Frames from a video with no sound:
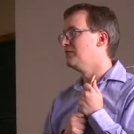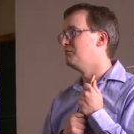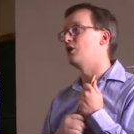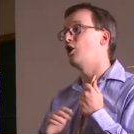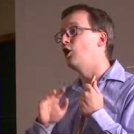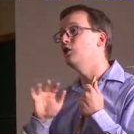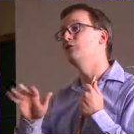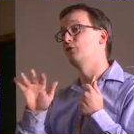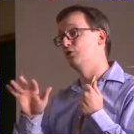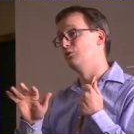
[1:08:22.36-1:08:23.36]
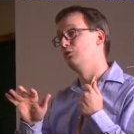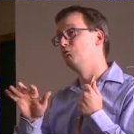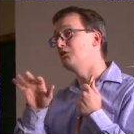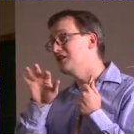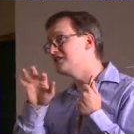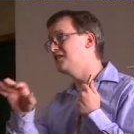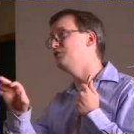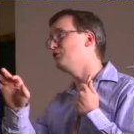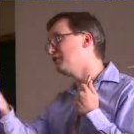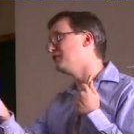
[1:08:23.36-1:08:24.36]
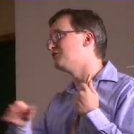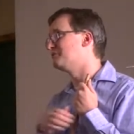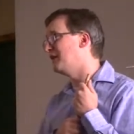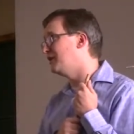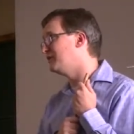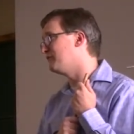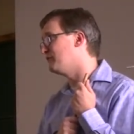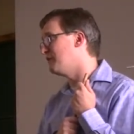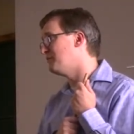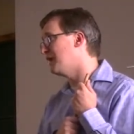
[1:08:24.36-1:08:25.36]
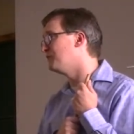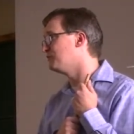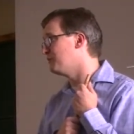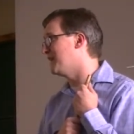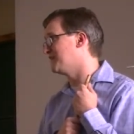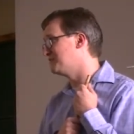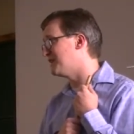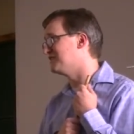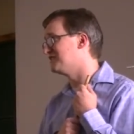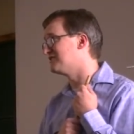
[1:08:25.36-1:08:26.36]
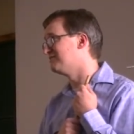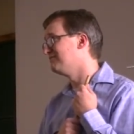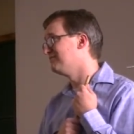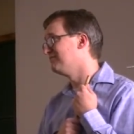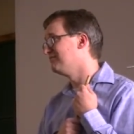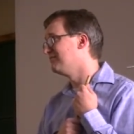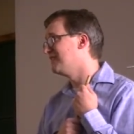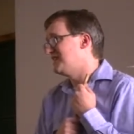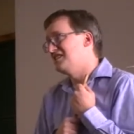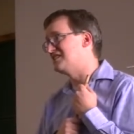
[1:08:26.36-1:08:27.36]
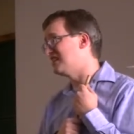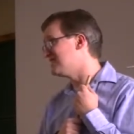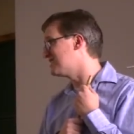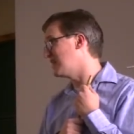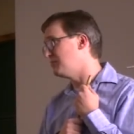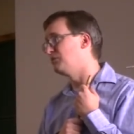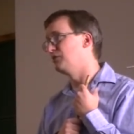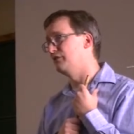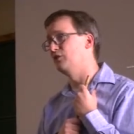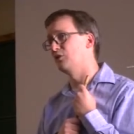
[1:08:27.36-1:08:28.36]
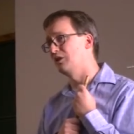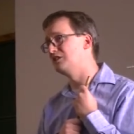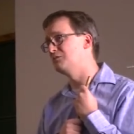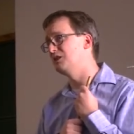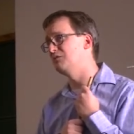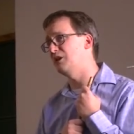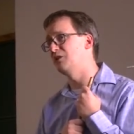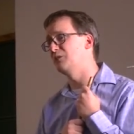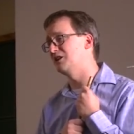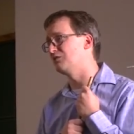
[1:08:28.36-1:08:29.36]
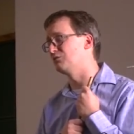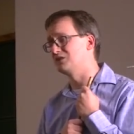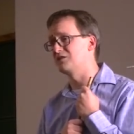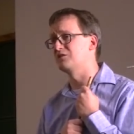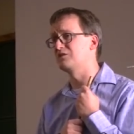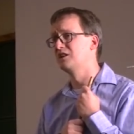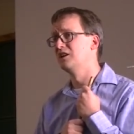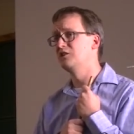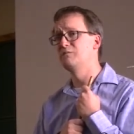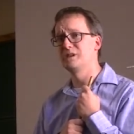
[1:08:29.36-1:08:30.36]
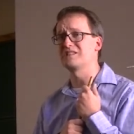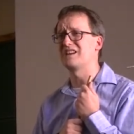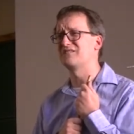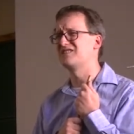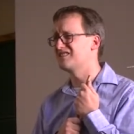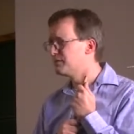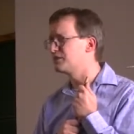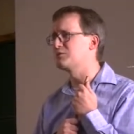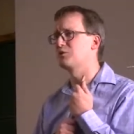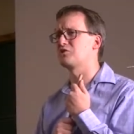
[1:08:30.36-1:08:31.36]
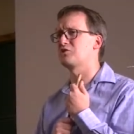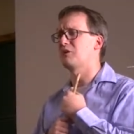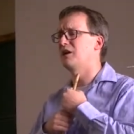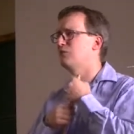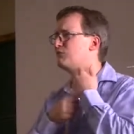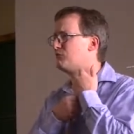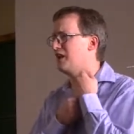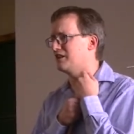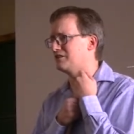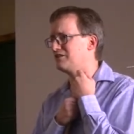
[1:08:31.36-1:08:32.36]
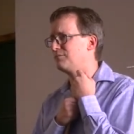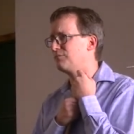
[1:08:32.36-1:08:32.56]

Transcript: But all of you will continue to use bioinformatics methods. It's inescapable if you're going to be in biomedical research, you must have some exposure to bioinformatics.